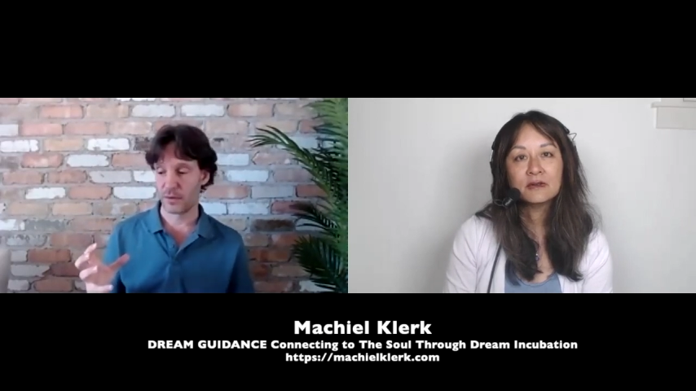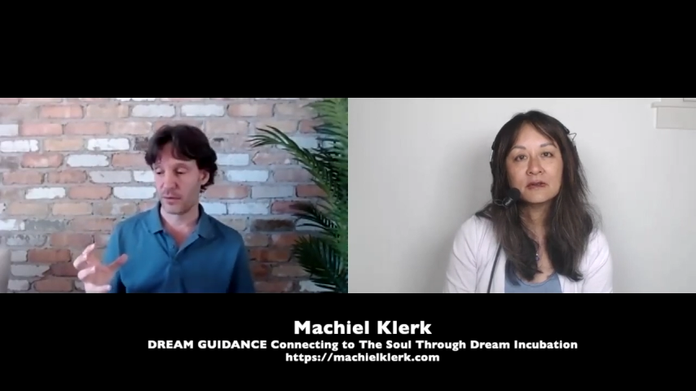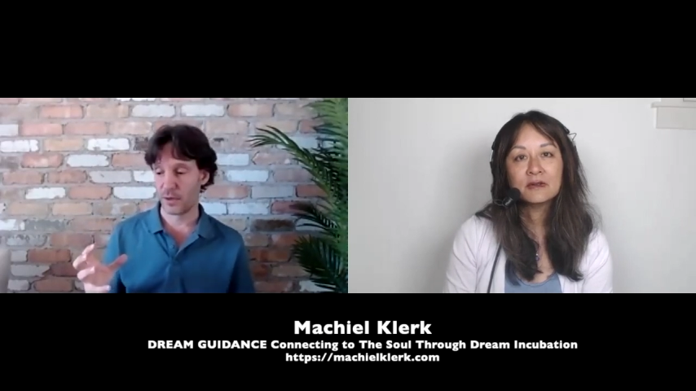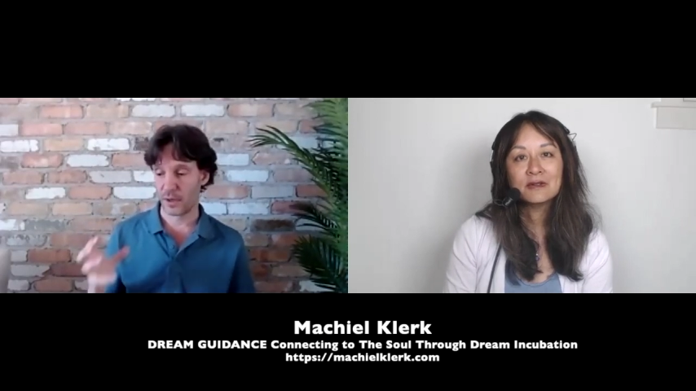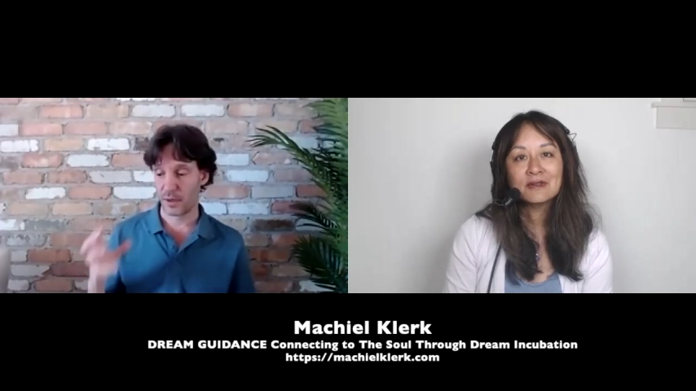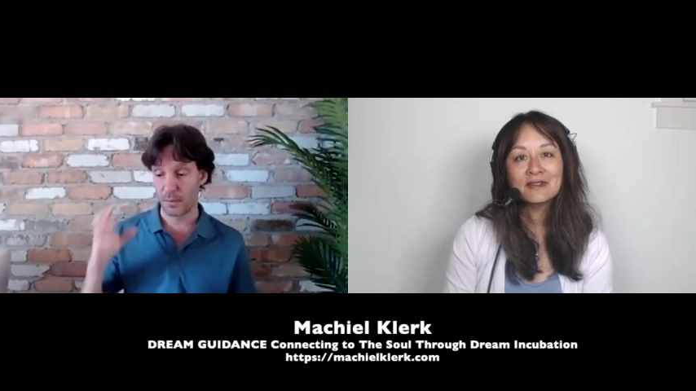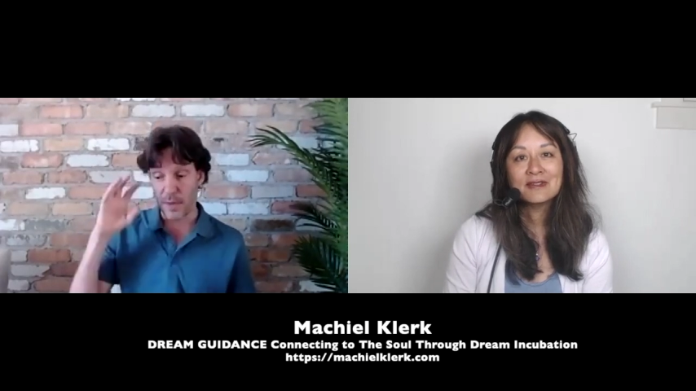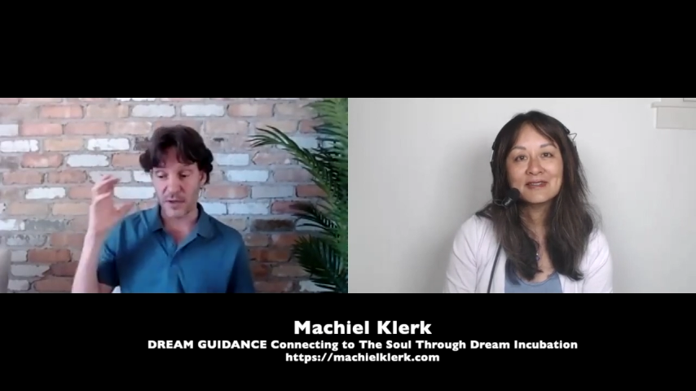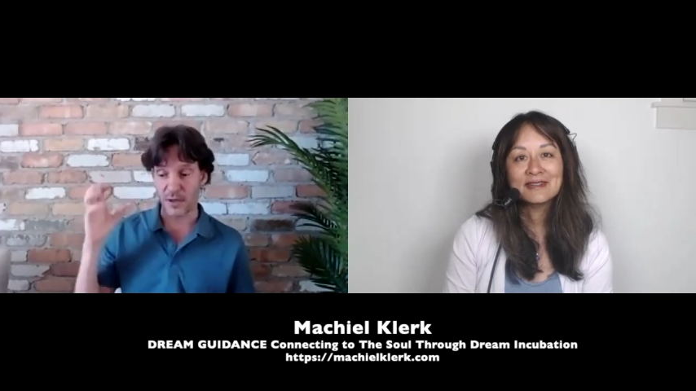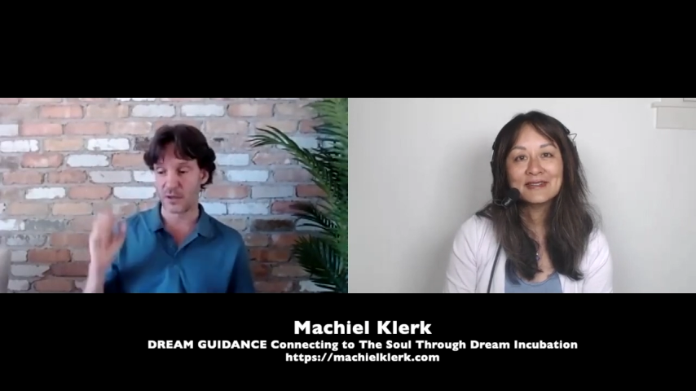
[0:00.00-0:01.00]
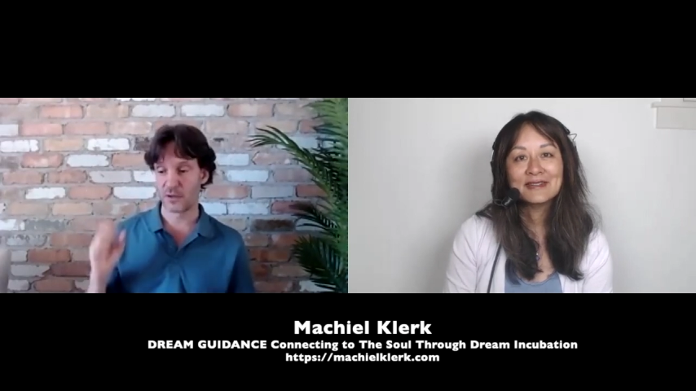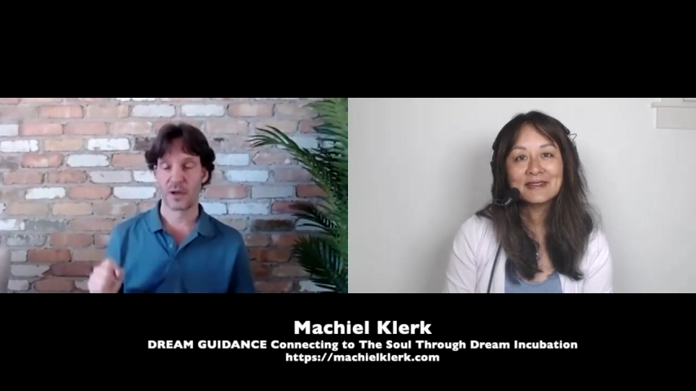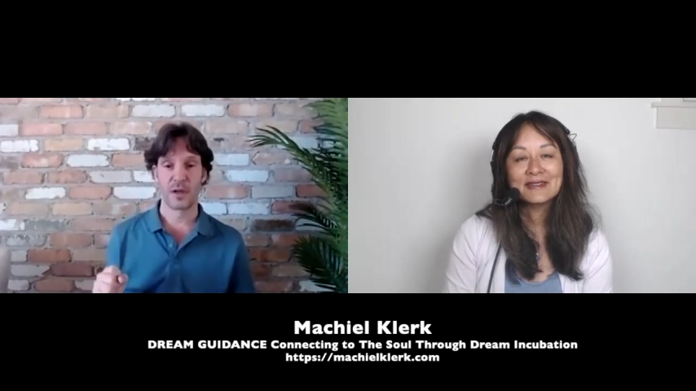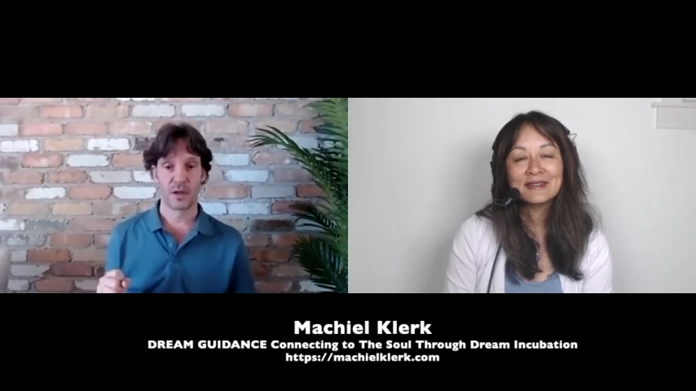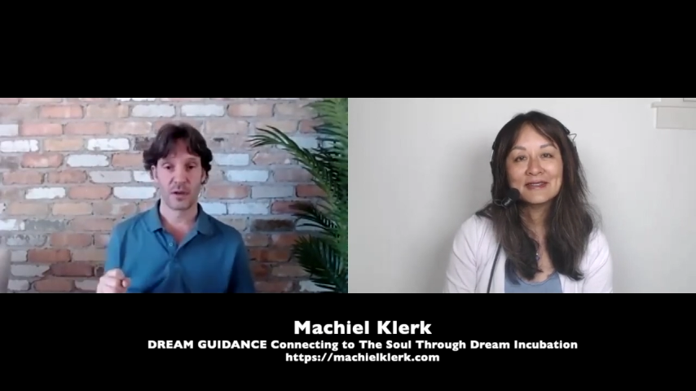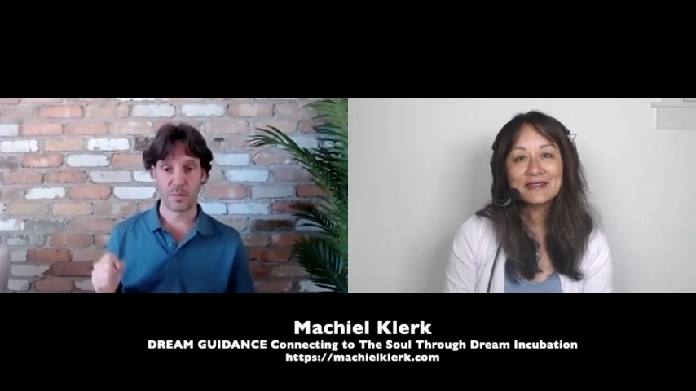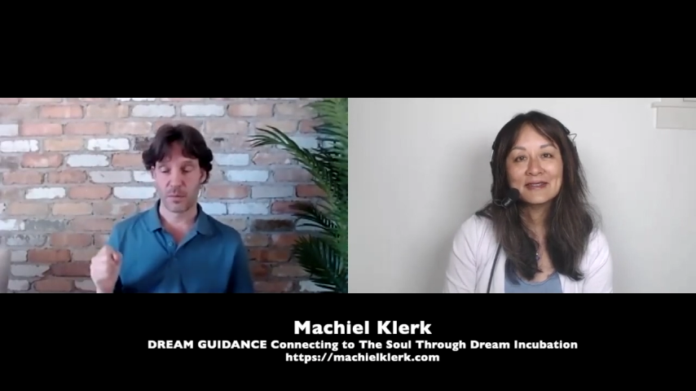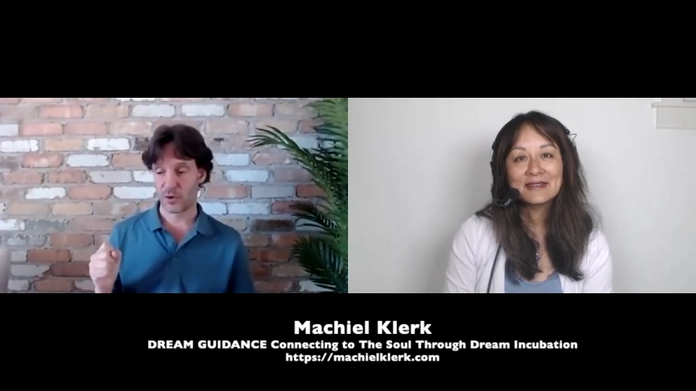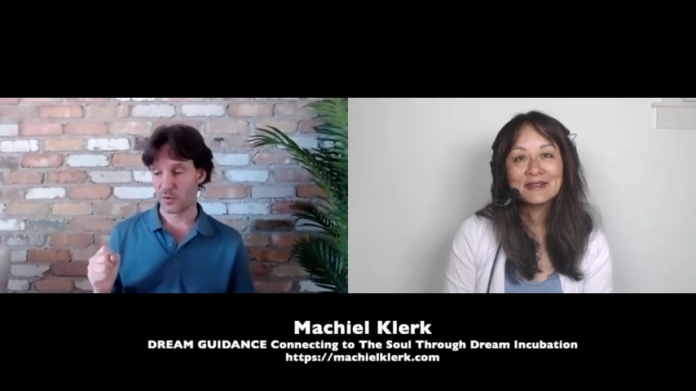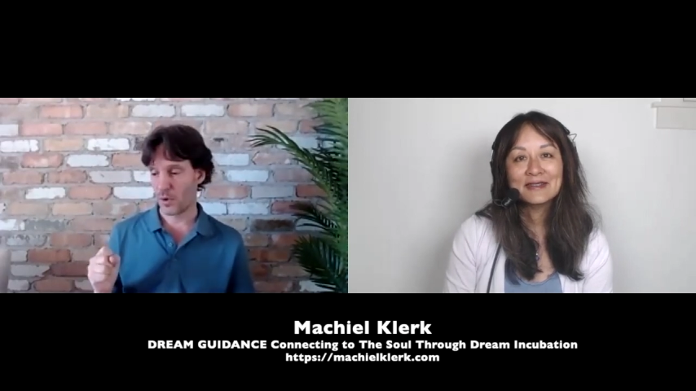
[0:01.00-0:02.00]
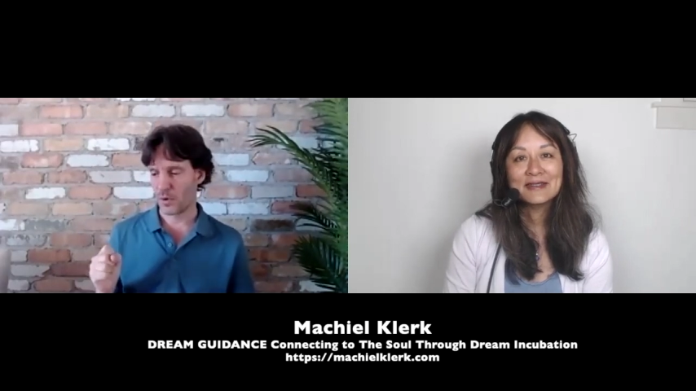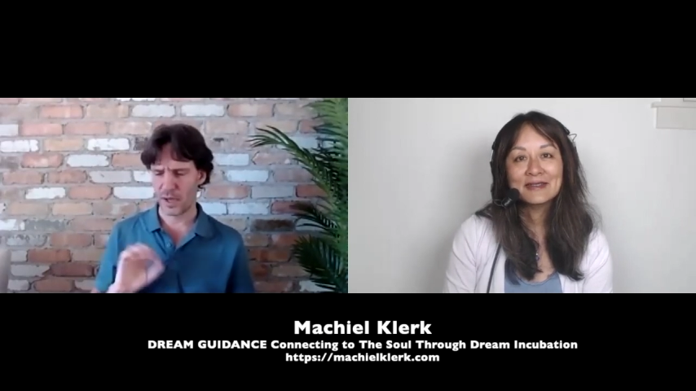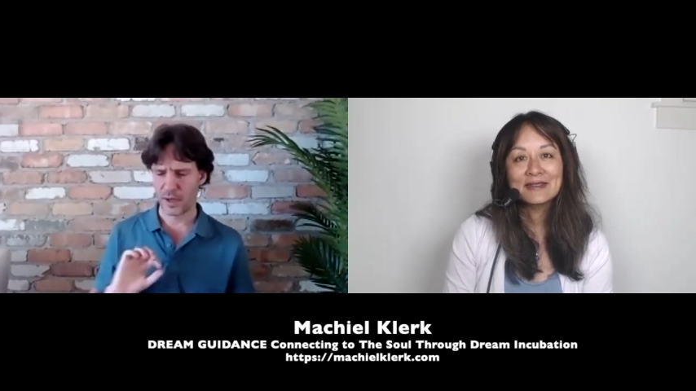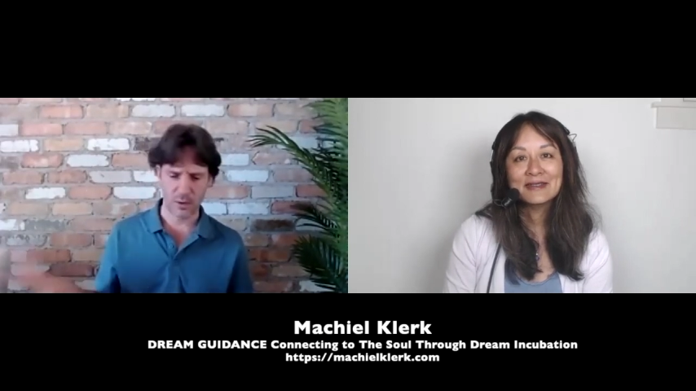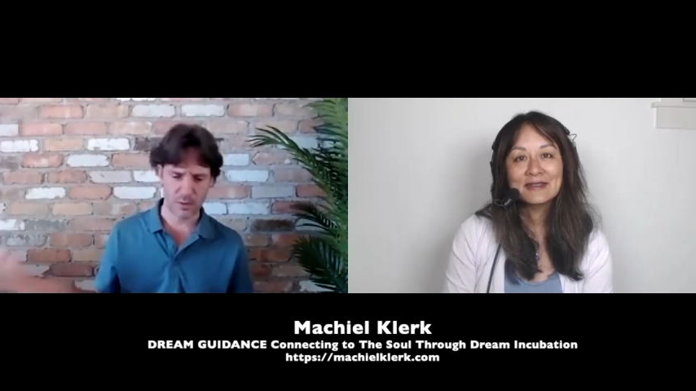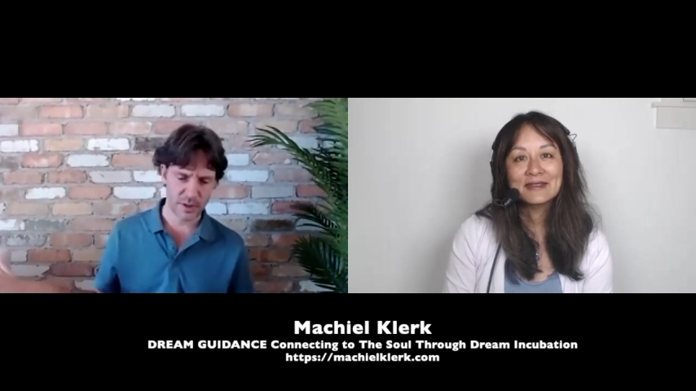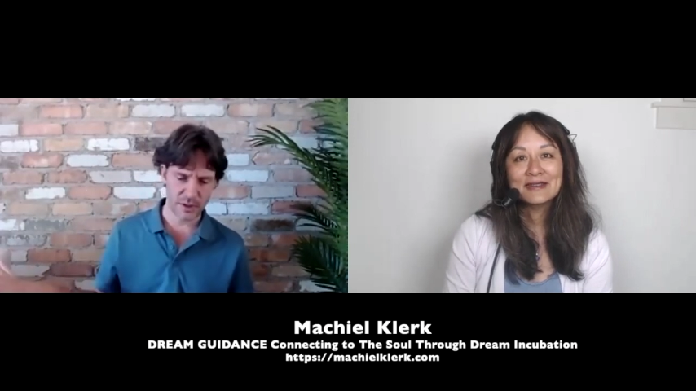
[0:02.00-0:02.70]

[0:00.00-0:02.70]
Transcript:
Speaker 1: uh, uh, message, you postponed like, oh, that